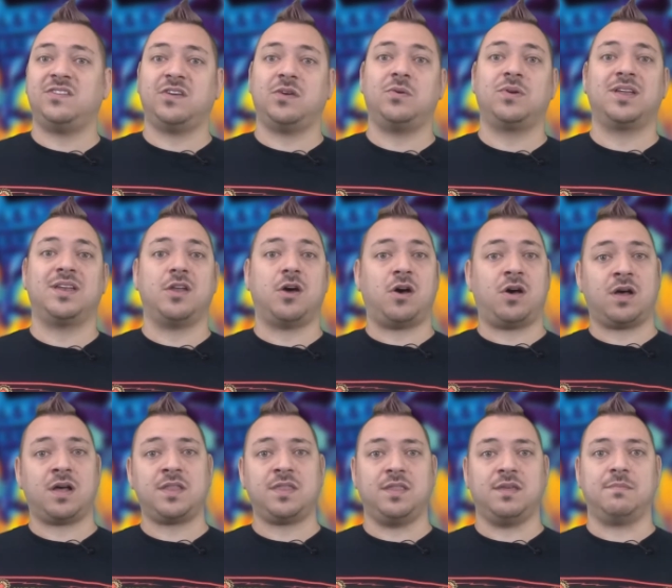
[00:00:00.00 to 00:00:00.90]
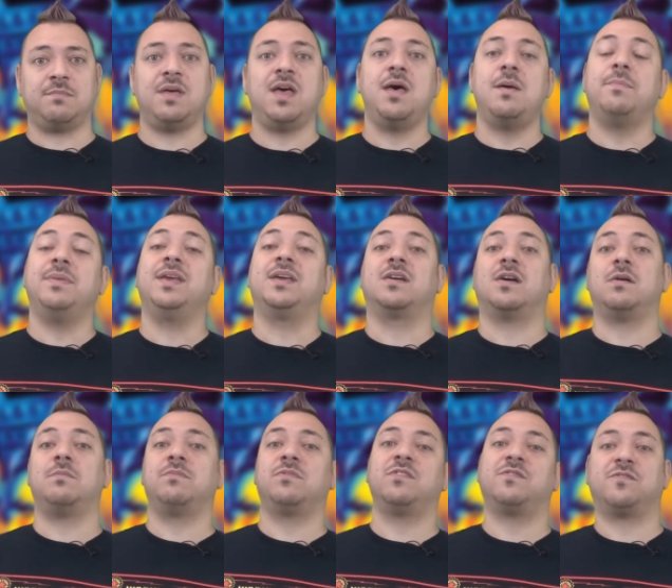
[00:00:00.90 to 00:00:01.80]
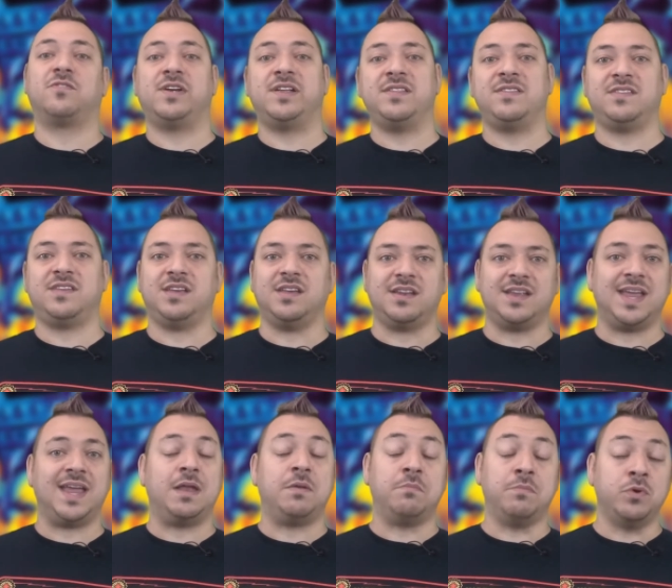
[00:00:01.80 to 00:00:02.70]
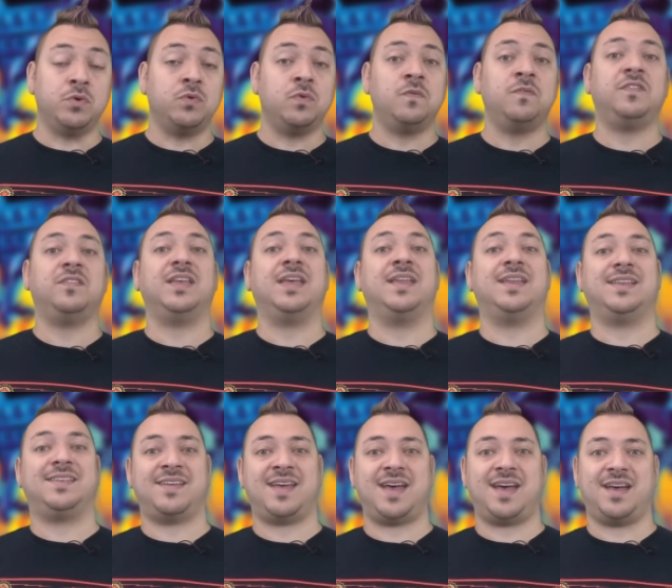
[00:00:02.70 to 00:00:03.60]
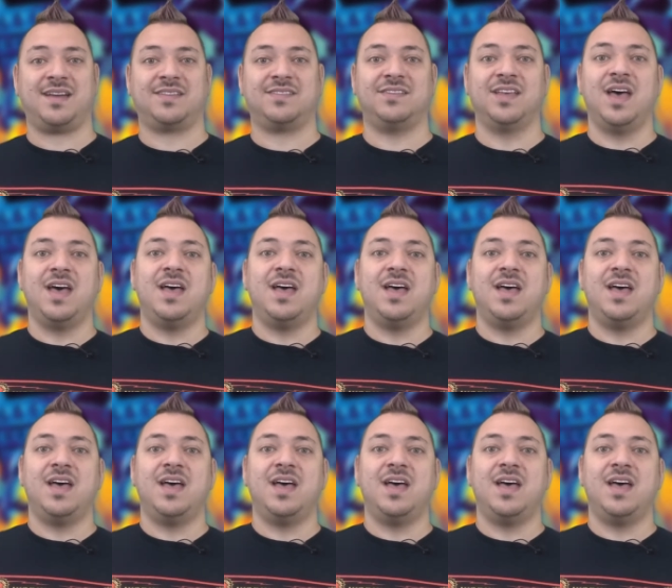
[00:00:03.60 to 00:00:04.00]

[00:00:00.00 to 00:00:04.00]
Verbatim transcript: token on them becomes frenzied and moves and attacks.